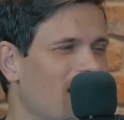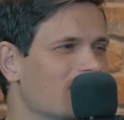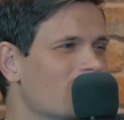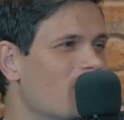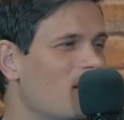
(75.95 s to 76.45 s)
it's
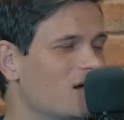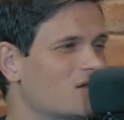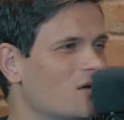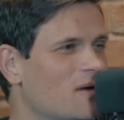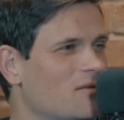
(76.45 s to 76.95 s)
not
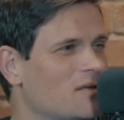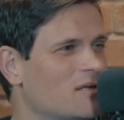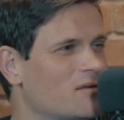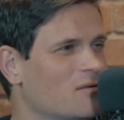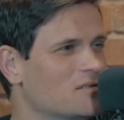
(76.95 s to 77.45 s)
about the
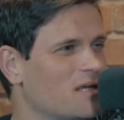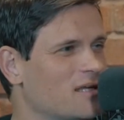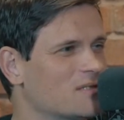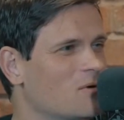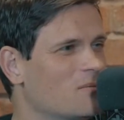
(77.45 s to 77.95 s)
content. It's
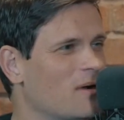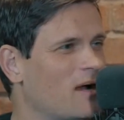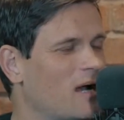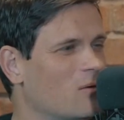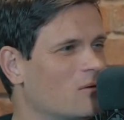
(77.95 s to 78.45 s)
more about
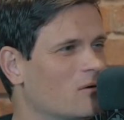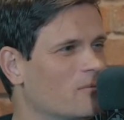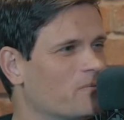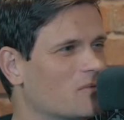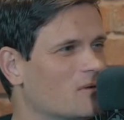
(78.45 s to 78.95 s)

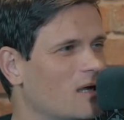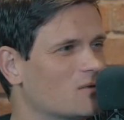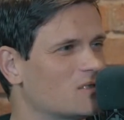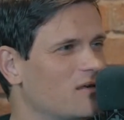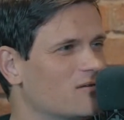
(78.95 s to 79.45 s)
how
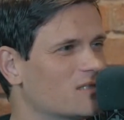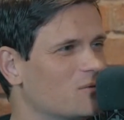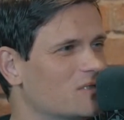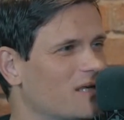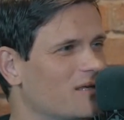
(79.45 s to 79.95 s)
seriously we
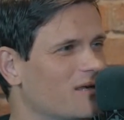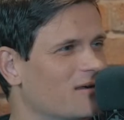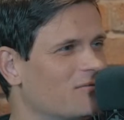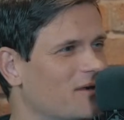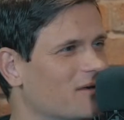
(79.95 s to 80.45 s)
take it, I
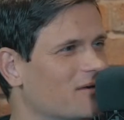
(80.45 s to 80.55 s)
think.